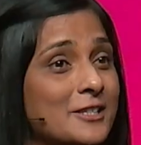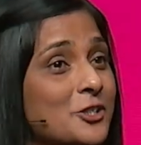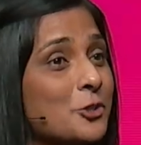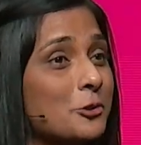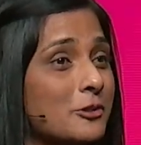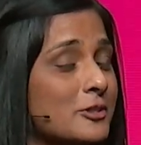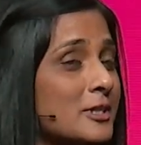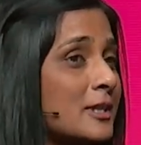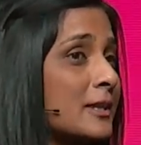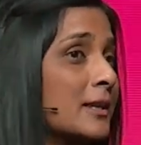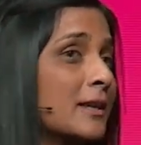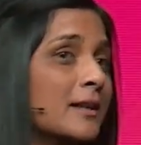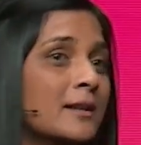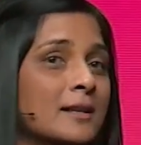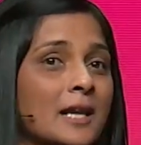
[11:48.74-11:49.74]
tools,
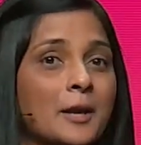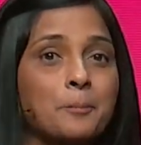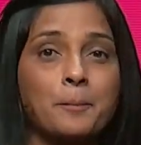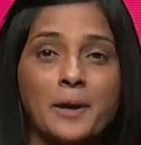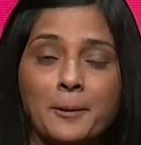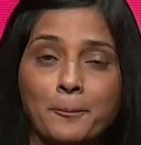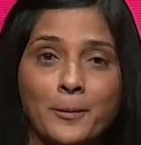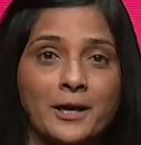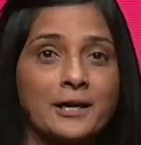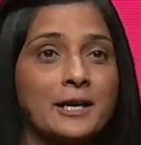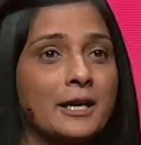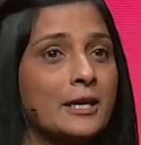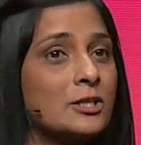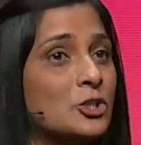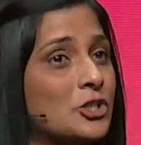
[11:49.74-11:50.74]
like
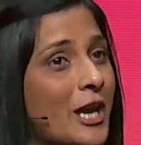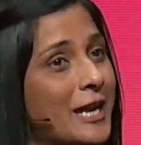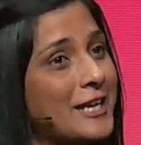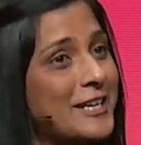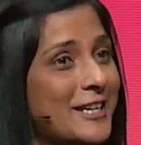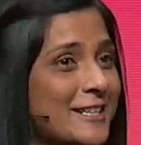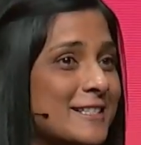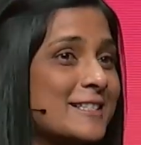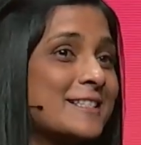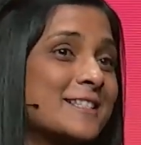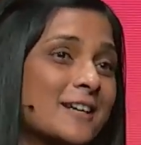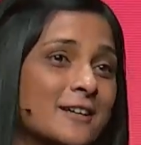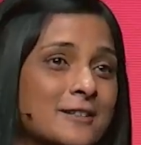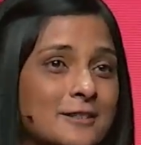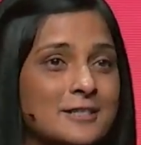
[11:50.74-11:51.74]
Bitbucket, Jenkins,
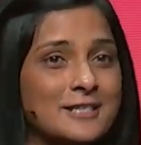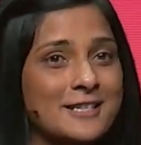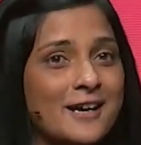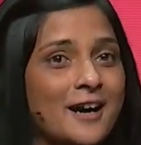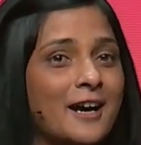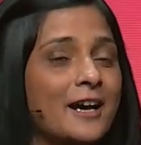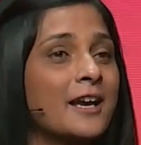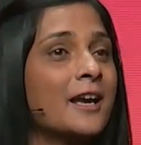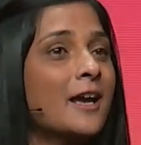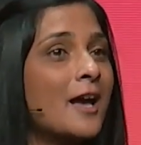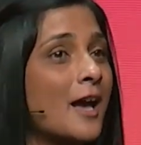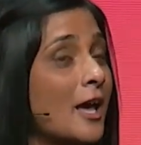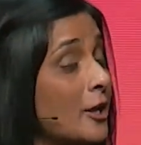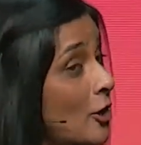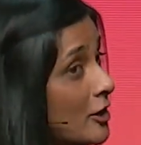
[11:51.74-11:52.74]
CircleCI,
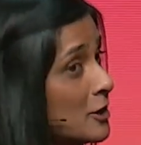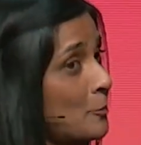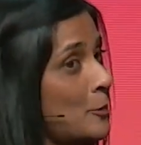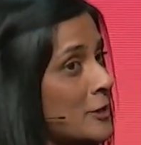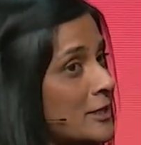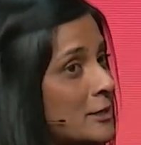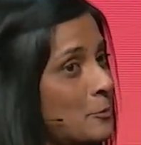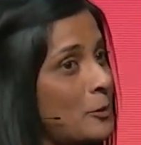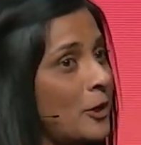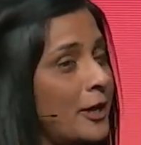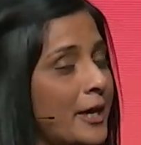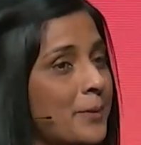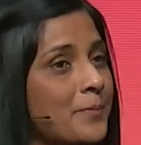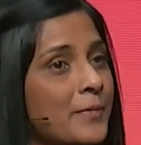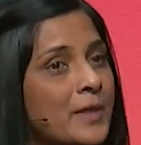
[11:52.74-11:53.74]
and Octopus
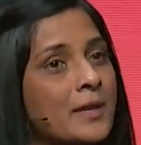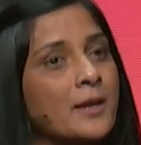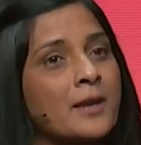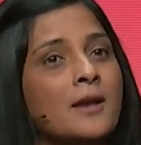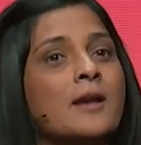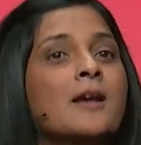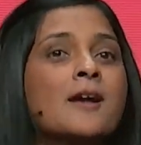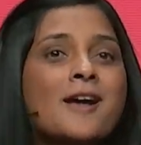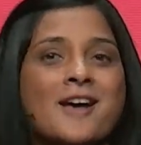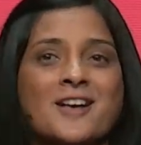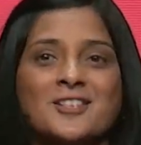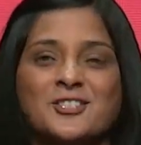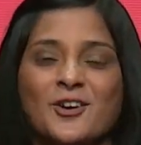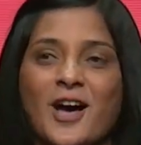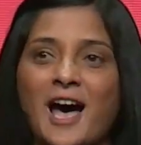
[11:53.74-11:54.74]
Deploy.
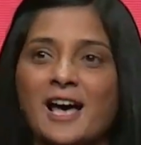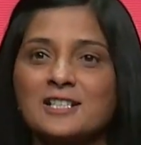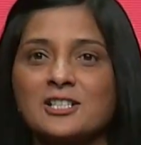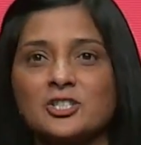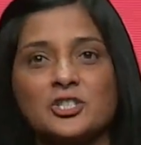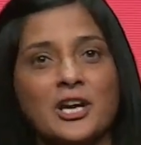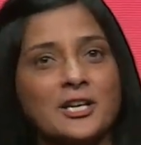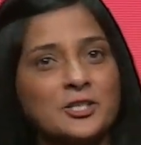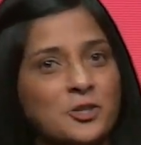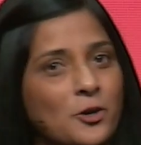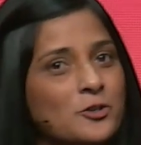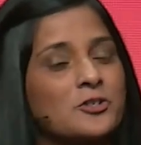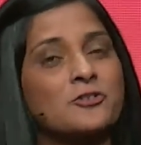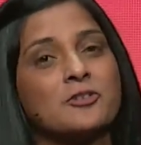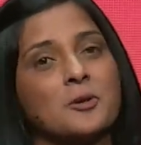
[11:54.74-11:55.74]
So as a change
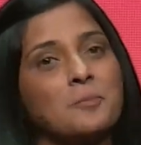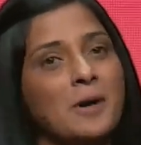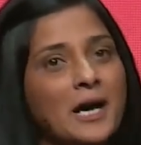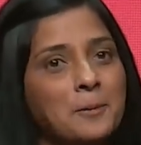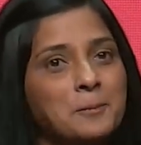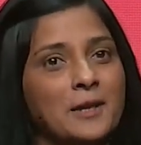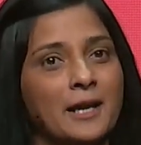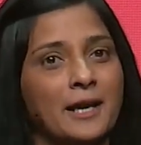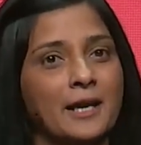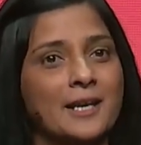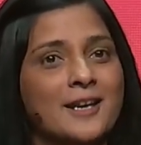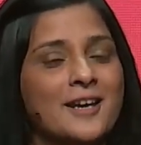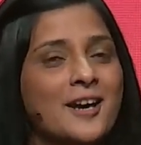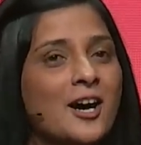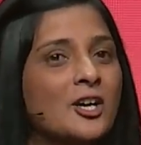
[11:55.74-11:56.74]
goes through the
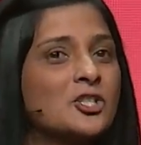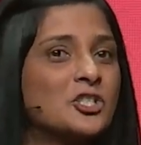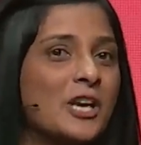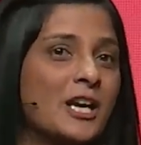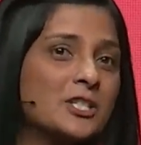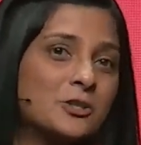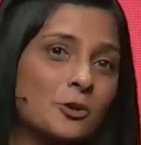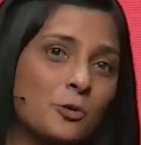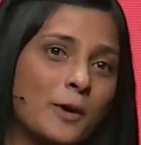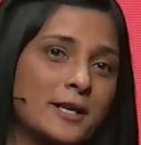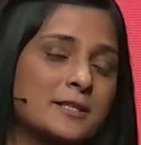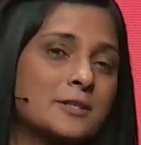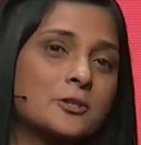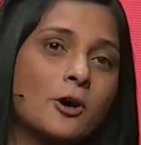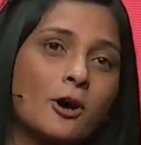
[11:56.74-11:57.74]
pipeline, a change
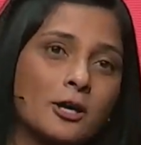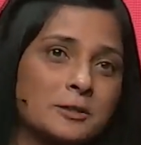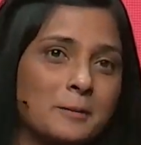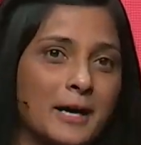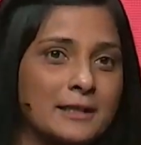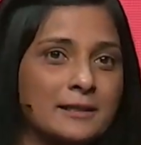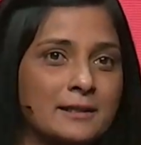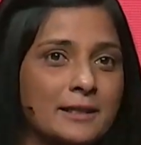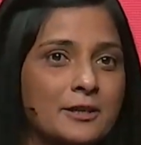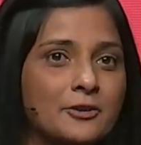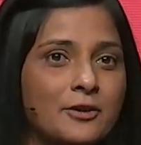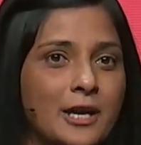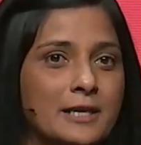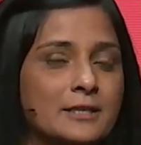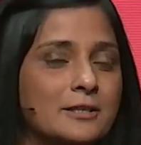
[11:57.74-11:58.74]
request is automatically
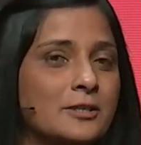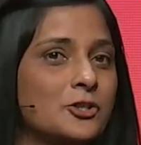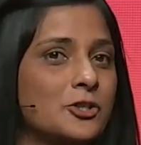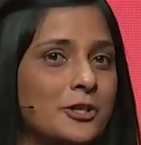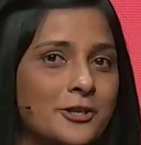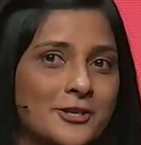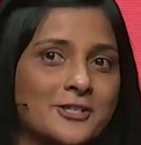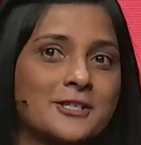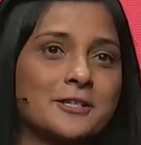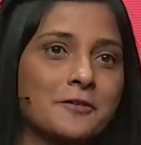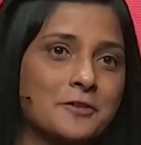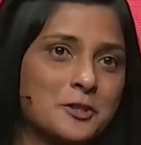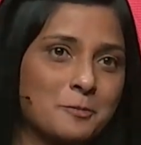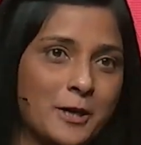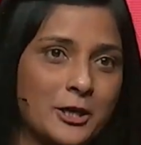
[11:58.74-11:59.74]
created in Jira
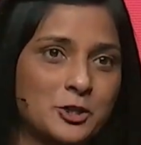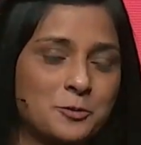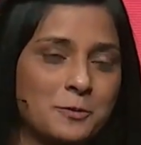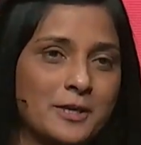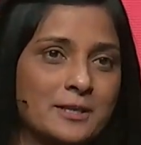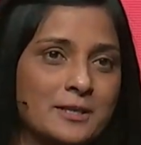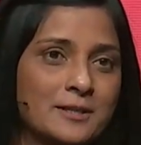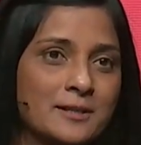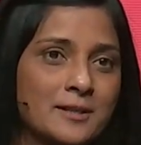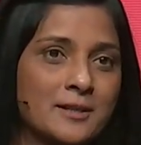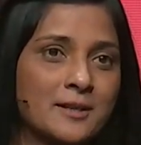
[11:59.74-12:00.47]
Service Management.